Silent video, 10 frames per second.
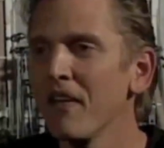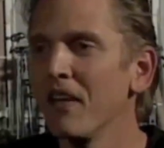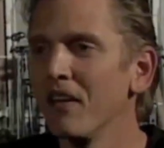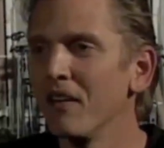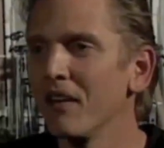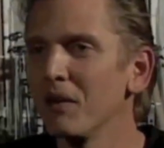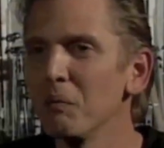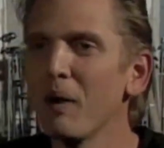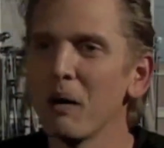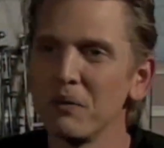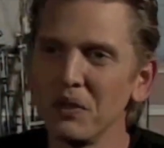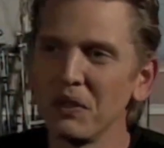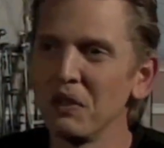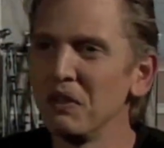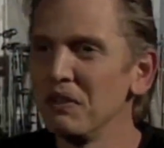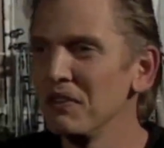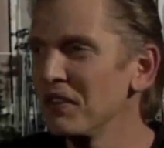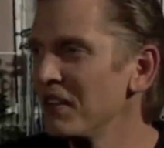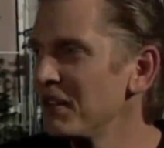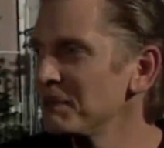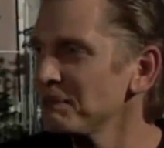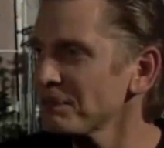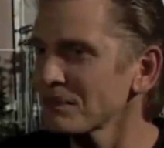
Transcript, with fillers: and uh, you know Bob Dylan and uh,